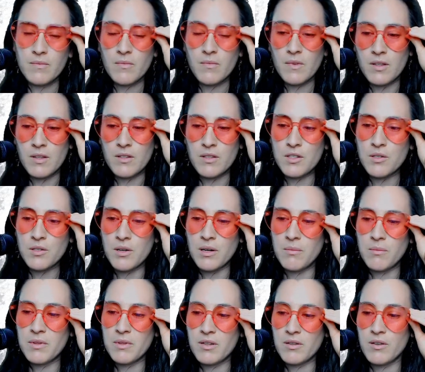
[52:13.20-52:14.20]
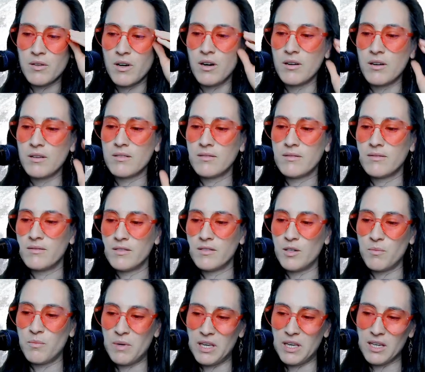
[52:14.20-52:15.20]
on the screen, but they're not. They're
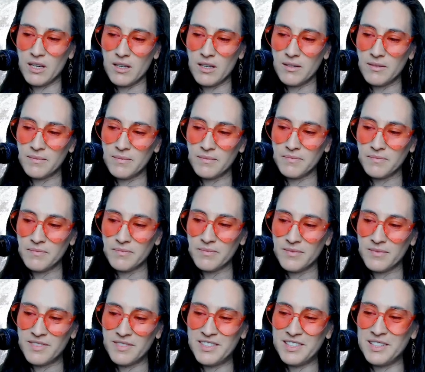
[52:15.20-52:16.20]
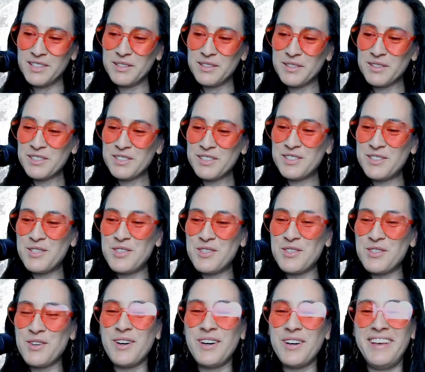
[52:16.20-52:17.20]
pink. Dealer's
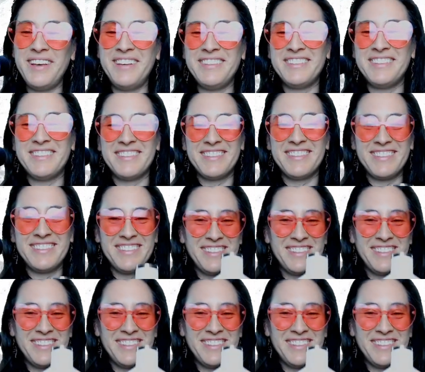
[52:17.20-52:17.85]
choice.